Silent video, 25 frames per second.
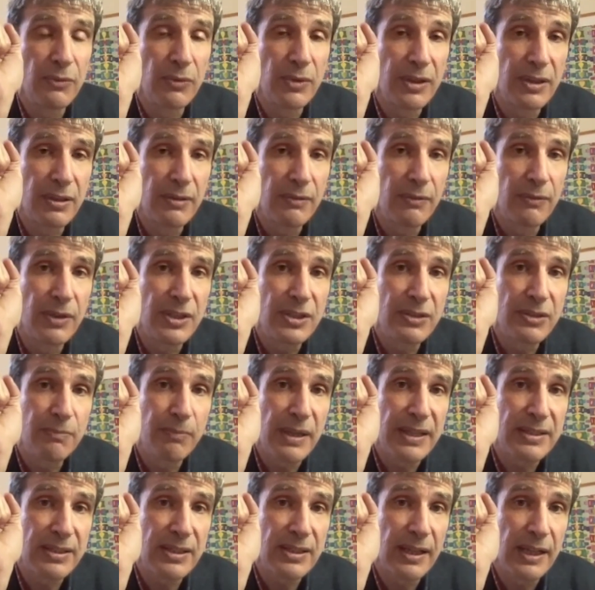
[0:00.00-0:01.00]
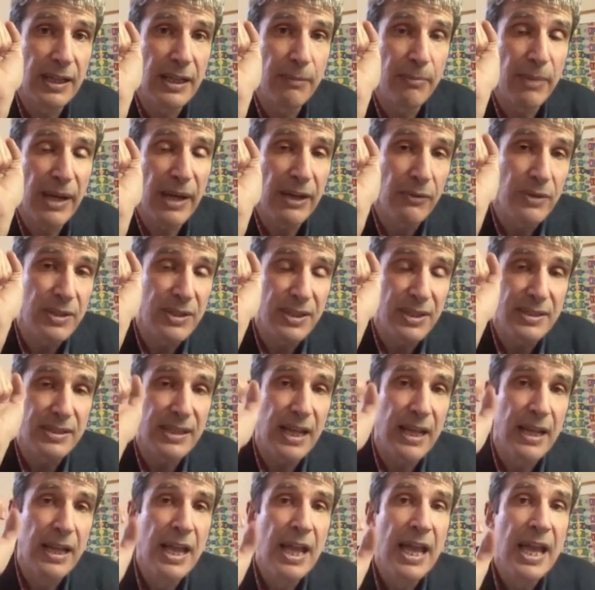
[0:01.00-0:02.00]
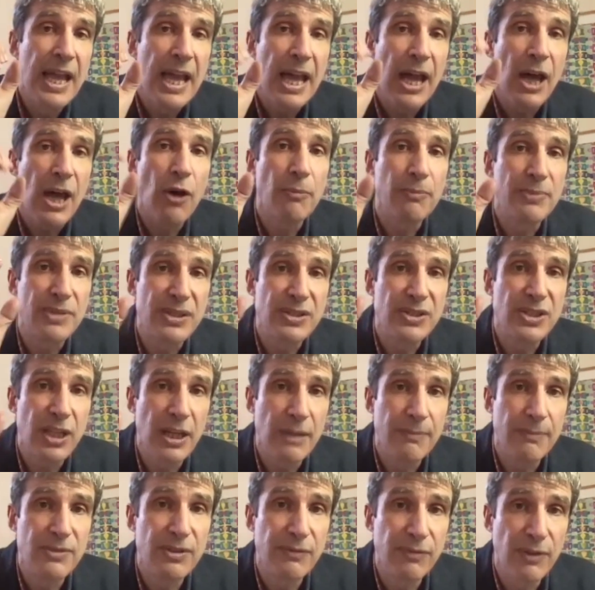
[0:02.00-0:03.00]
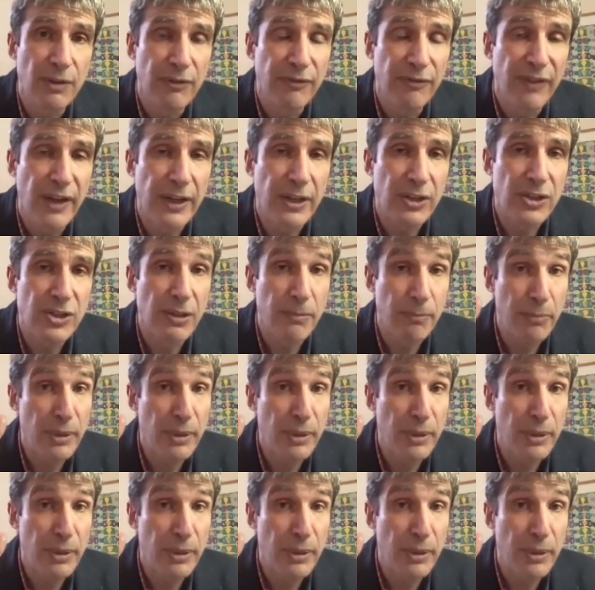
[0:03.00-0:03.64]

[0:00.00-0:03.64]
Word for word: with the wrist bent slightly backwards because that helps in terms of your function.